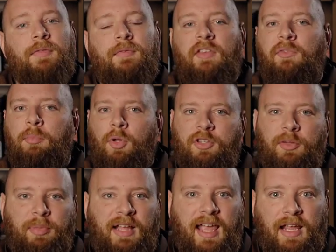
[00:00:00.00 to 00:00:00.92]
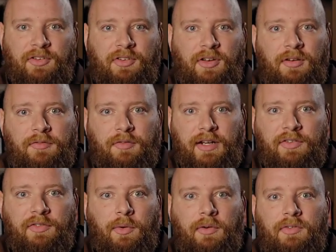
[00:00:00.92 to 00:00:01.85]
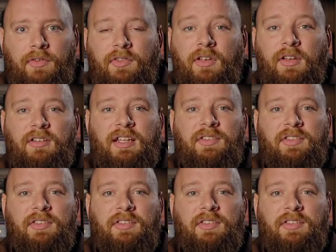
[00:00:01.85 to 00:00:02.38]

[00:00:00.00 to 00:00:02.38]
This multiplication of resources could